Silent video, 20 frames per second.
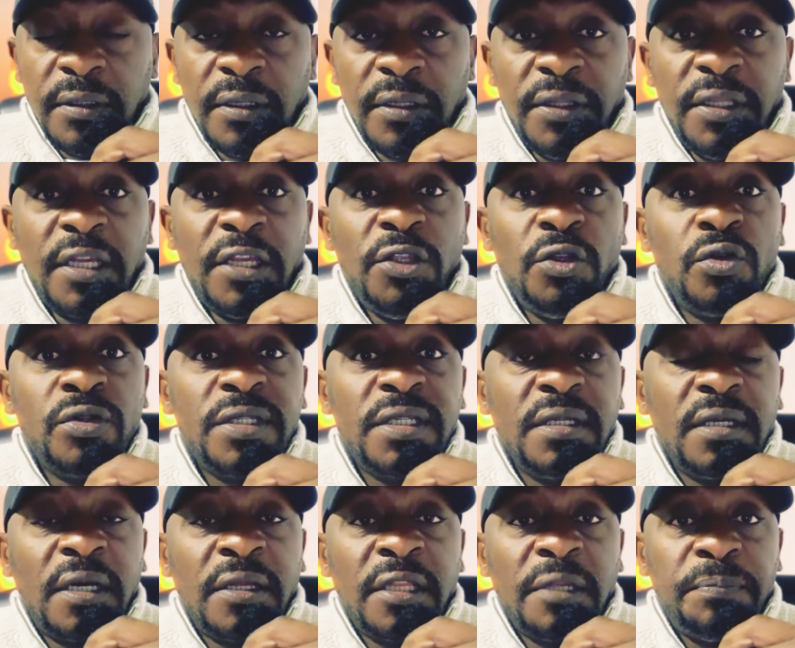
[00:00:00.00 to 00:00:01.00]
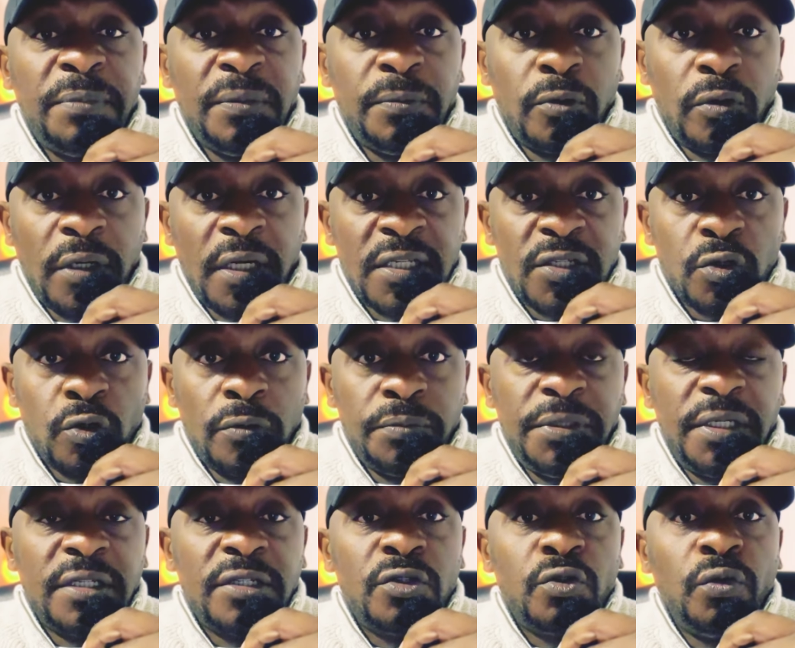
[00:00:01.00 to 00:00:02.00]
they are using other people as
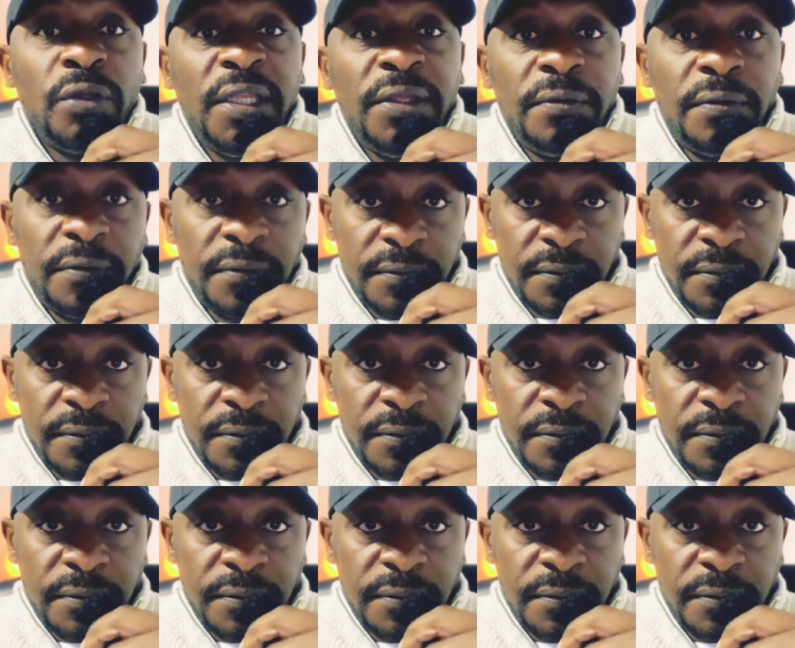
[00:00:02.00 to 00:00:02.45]
objects to heal.